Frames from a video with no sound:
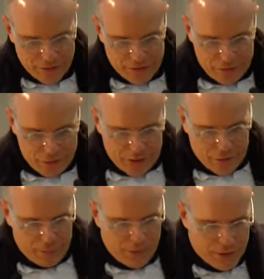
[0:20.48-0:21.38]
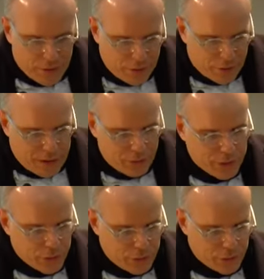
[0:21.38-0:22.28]
Got the great, great pleasure to now
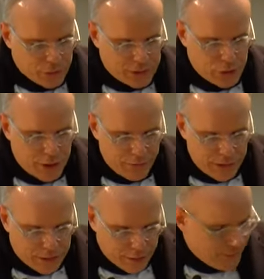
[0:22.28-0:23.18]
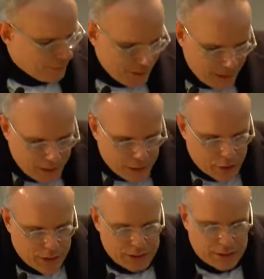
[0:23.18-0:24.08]
introduce Jay Winter.
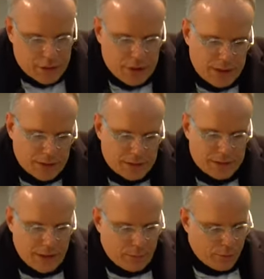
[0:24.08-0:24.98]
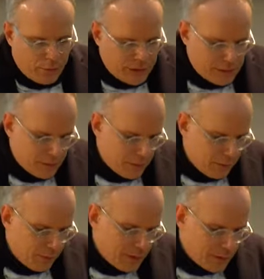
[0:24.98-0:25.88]
Jay is Charles Stille Professor
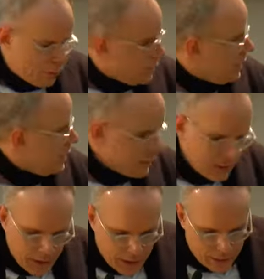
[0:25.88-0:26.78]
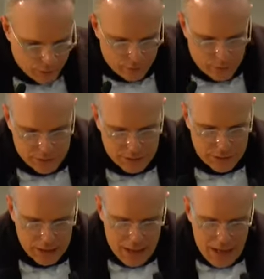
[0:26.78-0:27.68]
of History at Yale
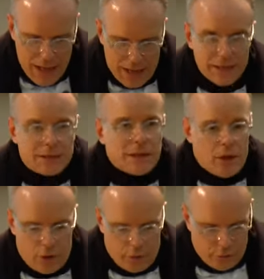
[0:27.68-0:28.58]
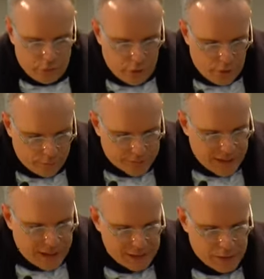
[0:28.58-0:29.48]
University. He is the author of
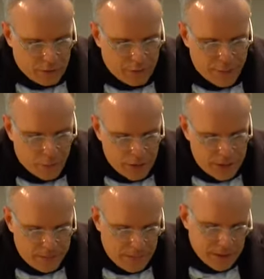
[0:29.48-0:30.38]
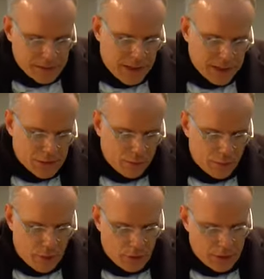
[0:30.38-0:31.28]
Sites of Memory, Sites of
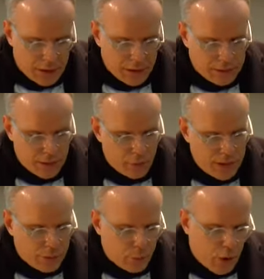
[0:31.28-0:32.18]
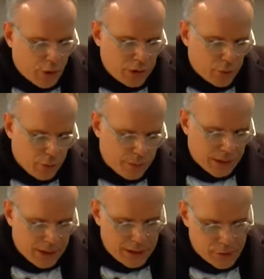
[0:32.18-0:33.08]
Mourning, The Great War in
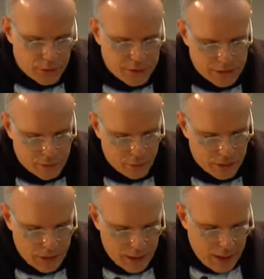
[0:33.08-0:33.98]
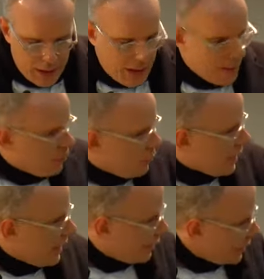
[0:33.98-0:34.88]
European Cultural History, a
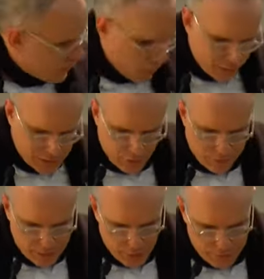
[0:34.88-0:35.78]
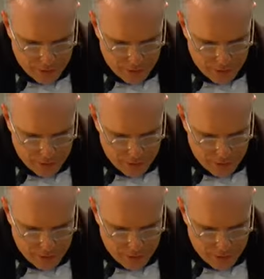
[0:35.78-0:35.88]
book Eric told us so much